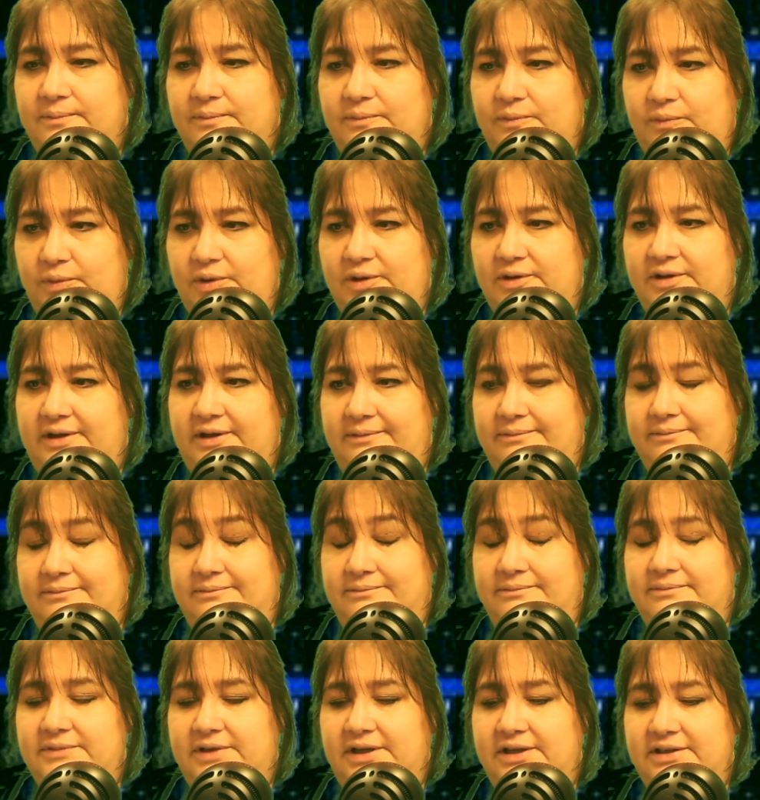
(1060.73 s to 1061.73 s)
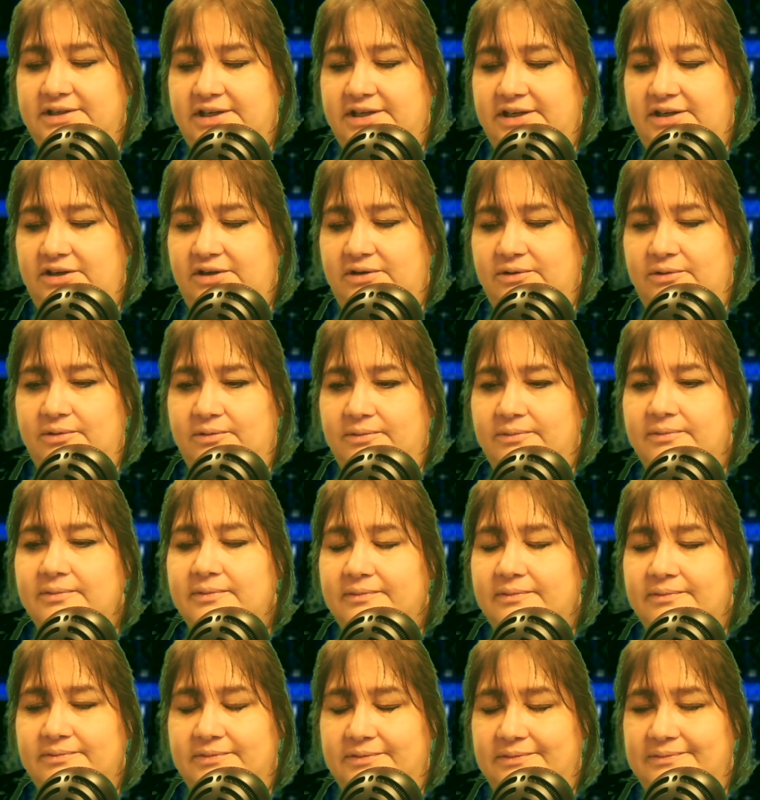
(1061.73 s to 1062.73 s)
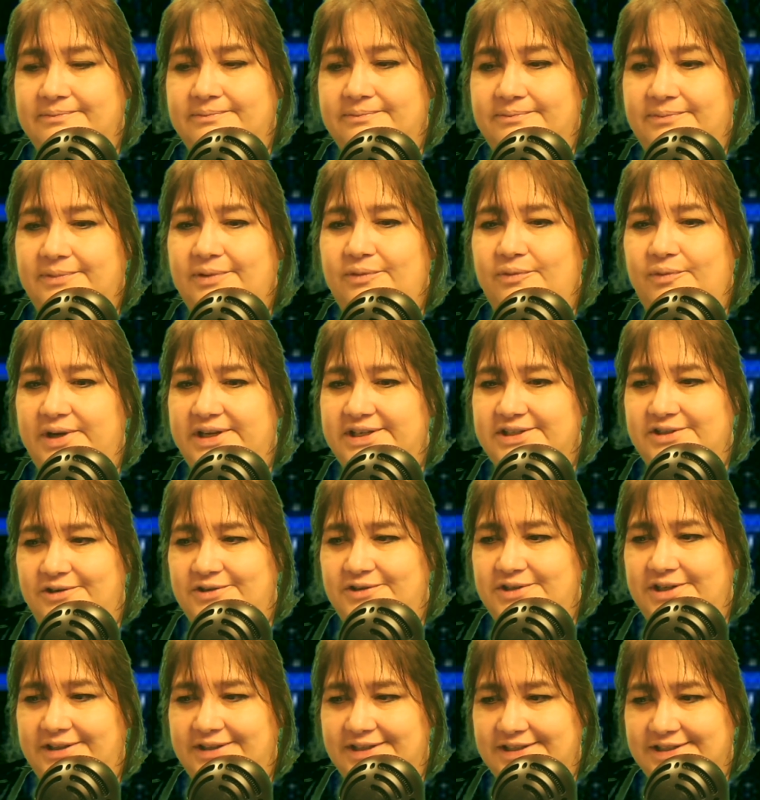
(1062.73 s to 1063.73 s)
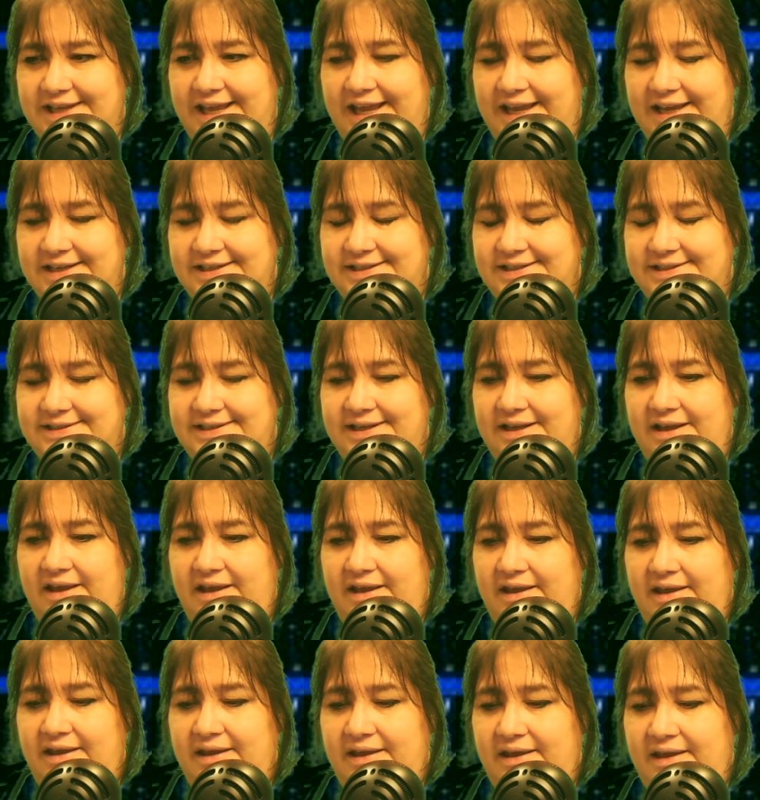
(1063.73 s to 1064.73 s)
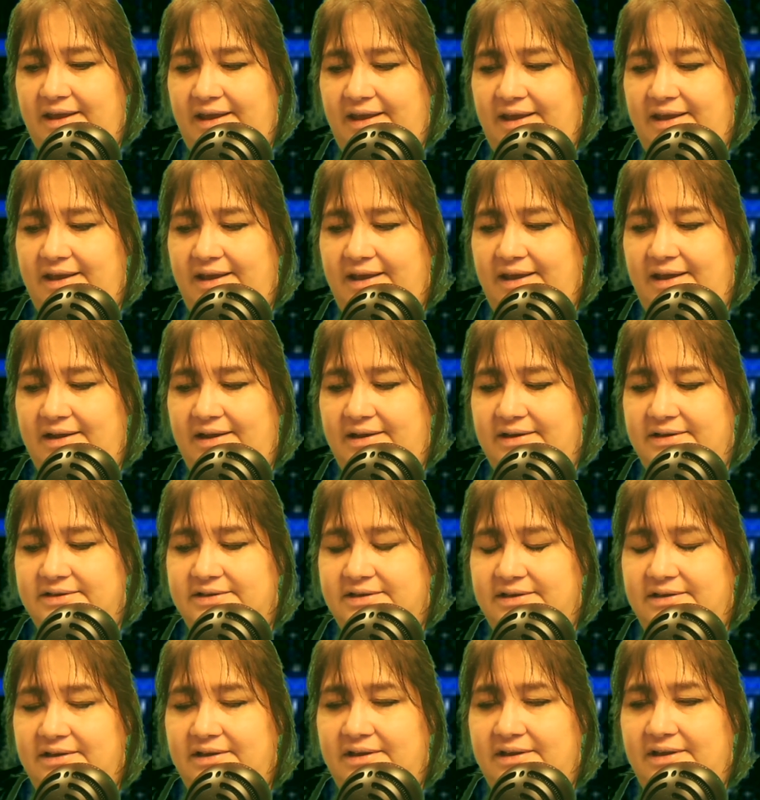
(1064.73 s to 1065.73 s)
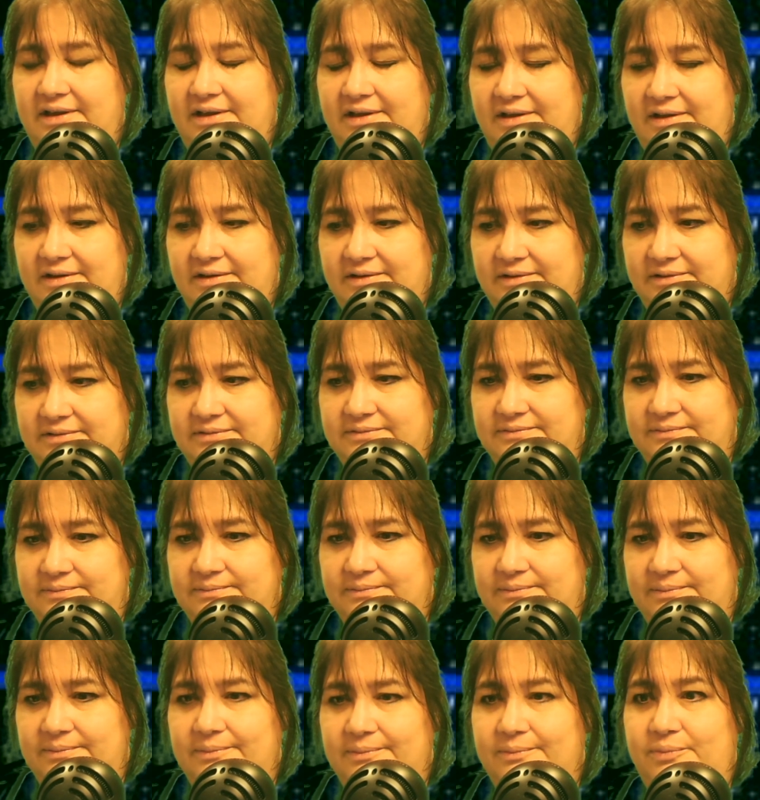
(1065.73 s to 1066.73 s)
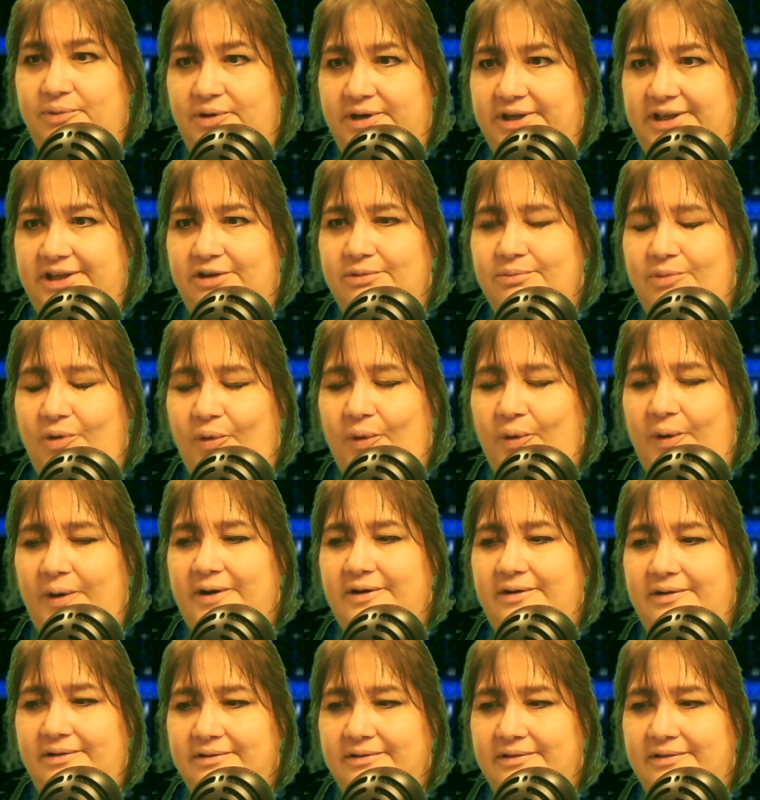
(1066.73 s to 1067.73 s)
We'll continue researching this case and bring you more